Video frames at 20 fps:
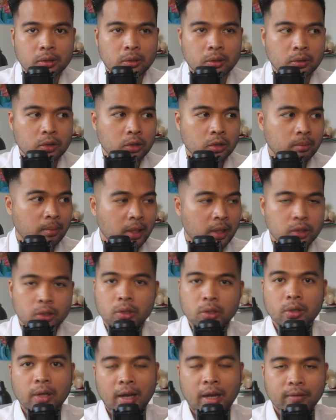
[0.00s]
so just make
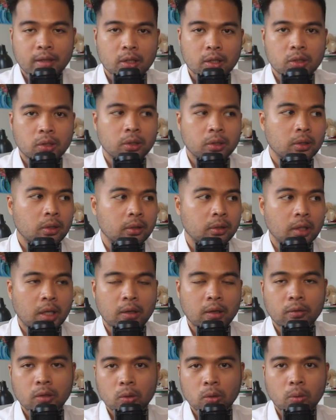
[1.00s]
sure you have that turned on
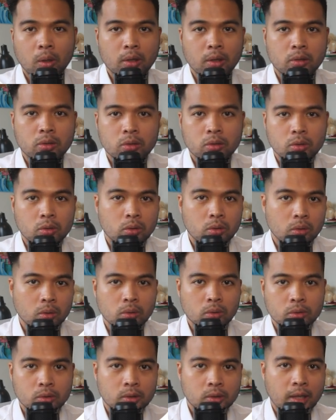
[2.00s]
if you want to
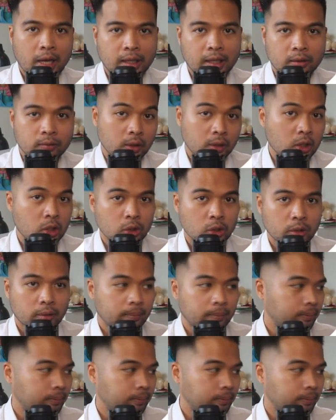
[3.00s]
use that feature.